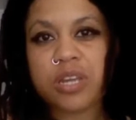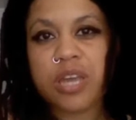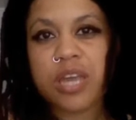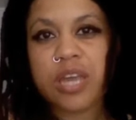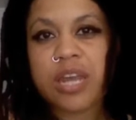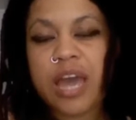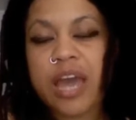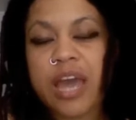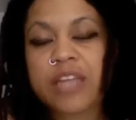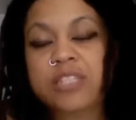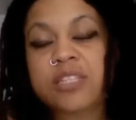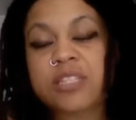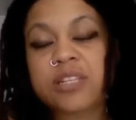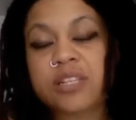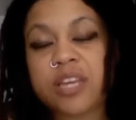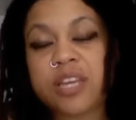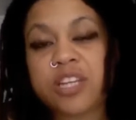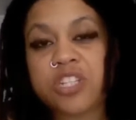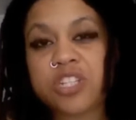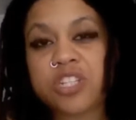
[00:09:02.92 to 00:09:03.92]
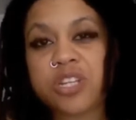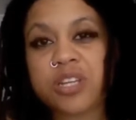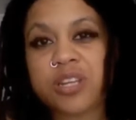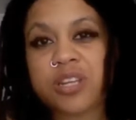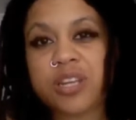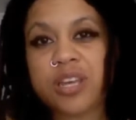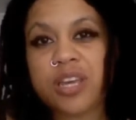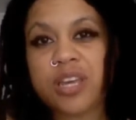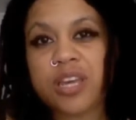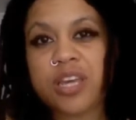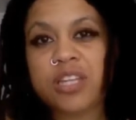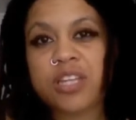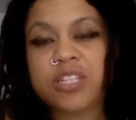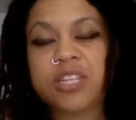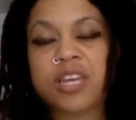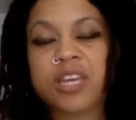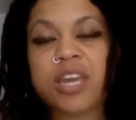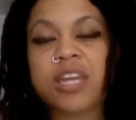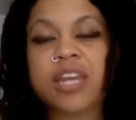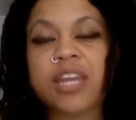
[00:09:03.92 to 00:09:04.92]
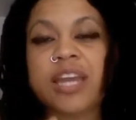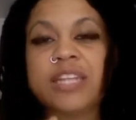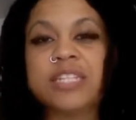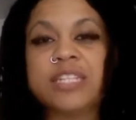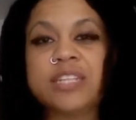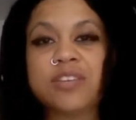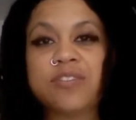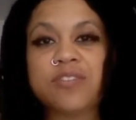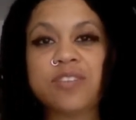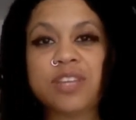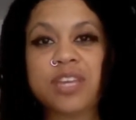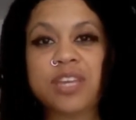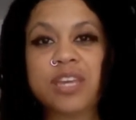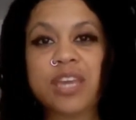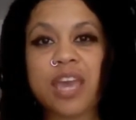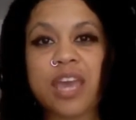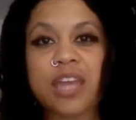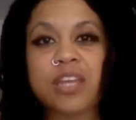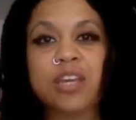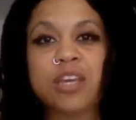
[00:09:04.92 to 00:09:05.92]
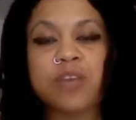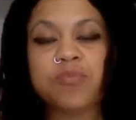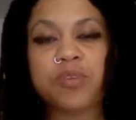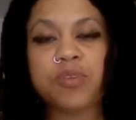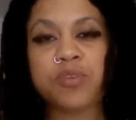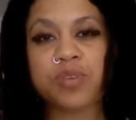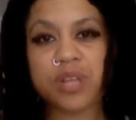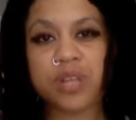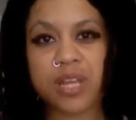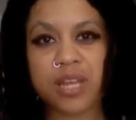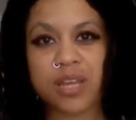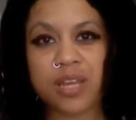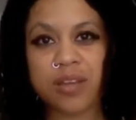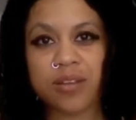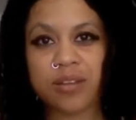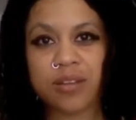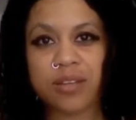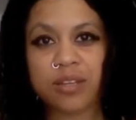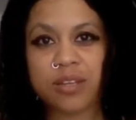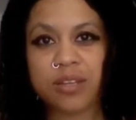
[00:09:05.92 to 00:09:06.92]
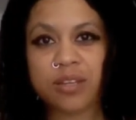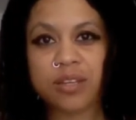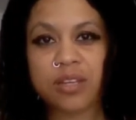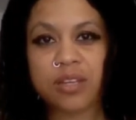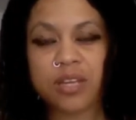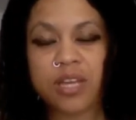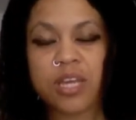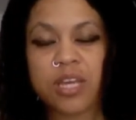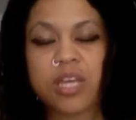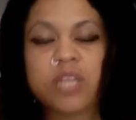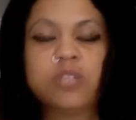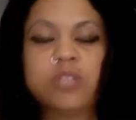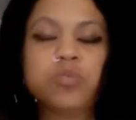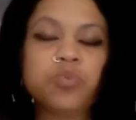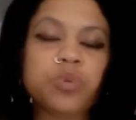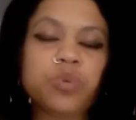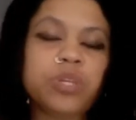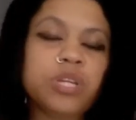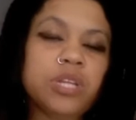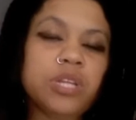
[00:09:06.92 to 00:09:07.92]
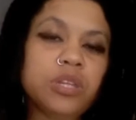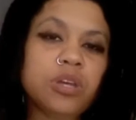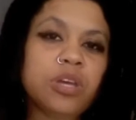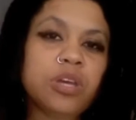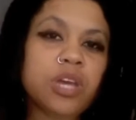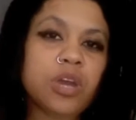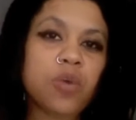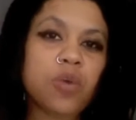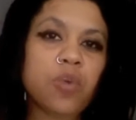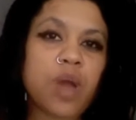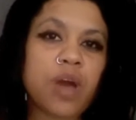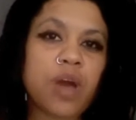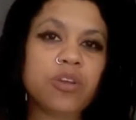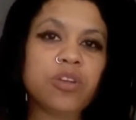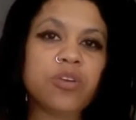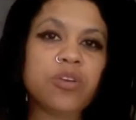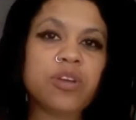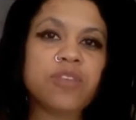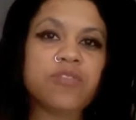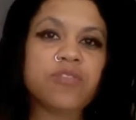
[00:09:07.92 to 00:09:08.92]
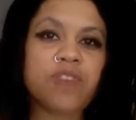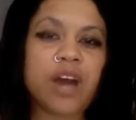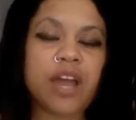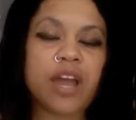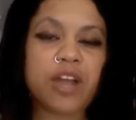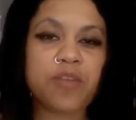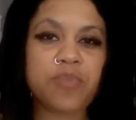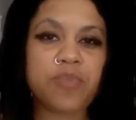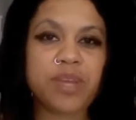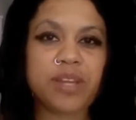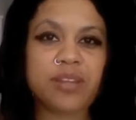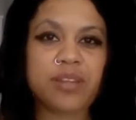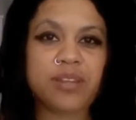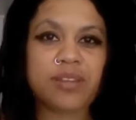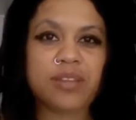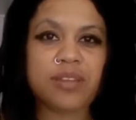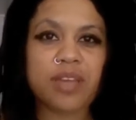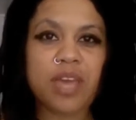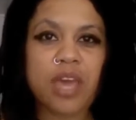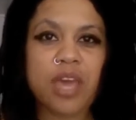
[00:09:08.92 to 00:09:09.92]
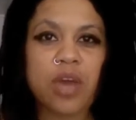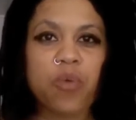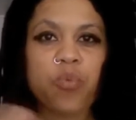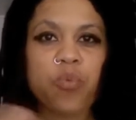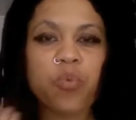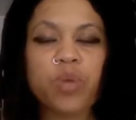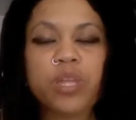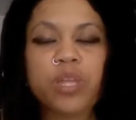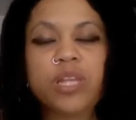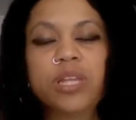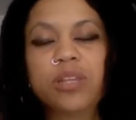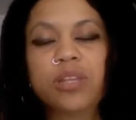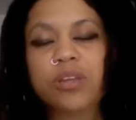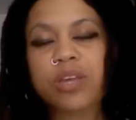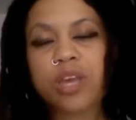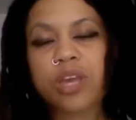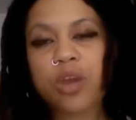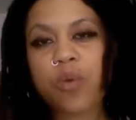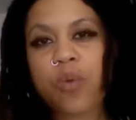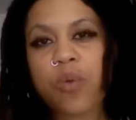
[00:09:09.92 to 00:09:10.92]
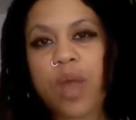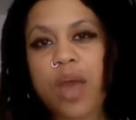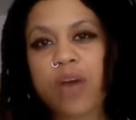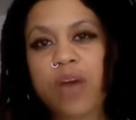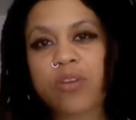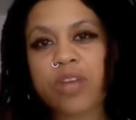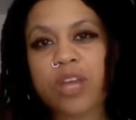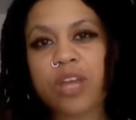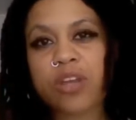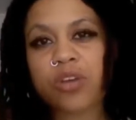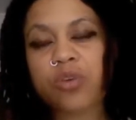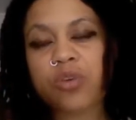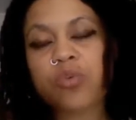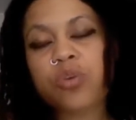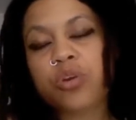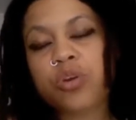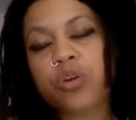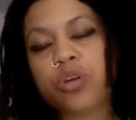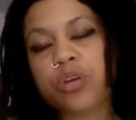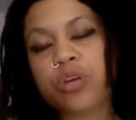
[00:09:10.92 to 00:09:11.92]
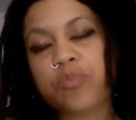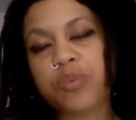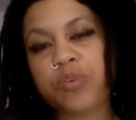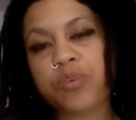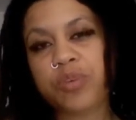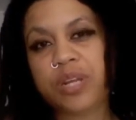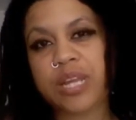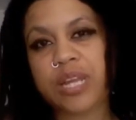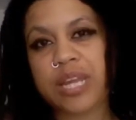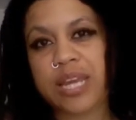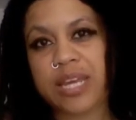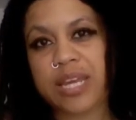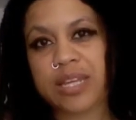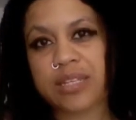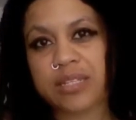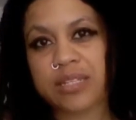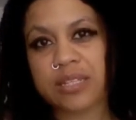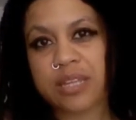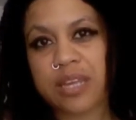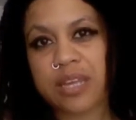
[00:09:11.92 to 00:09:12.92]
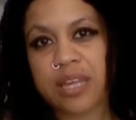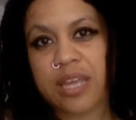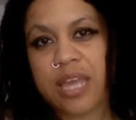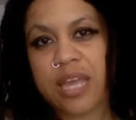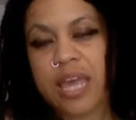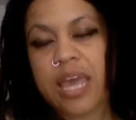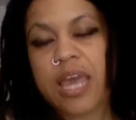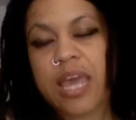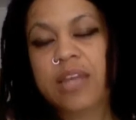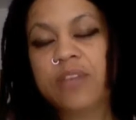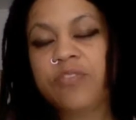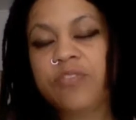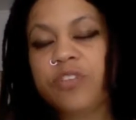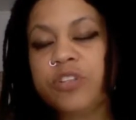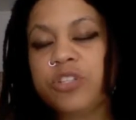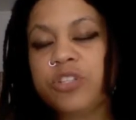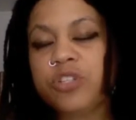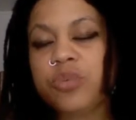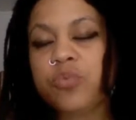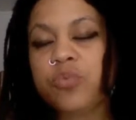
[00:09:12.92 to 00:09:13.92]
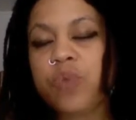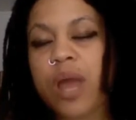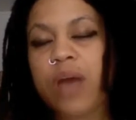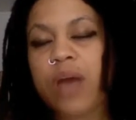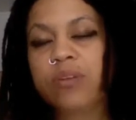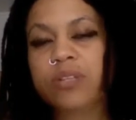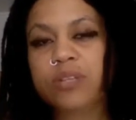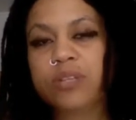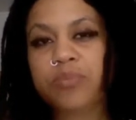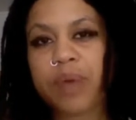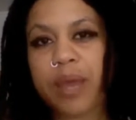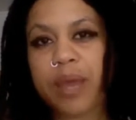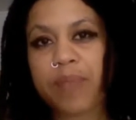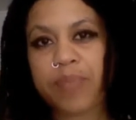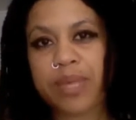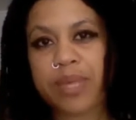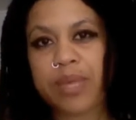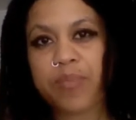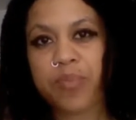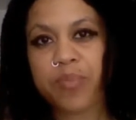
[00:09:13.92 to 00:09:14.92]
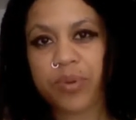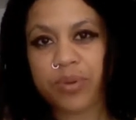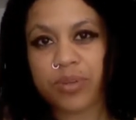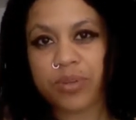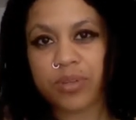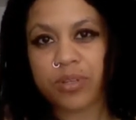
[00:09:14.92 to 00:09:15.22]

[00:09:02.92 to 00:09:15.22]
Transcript: and isolation into connectivity and community, is really looking around your environment, really looking around at who your community is. And if you're surrounded by people